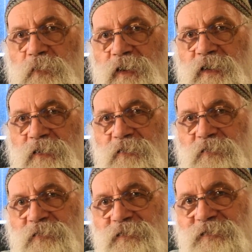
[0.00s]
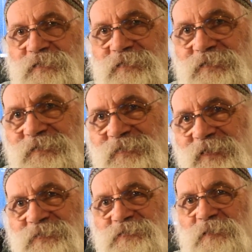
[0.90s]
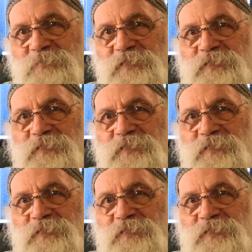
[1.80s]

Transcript: wow. That's something.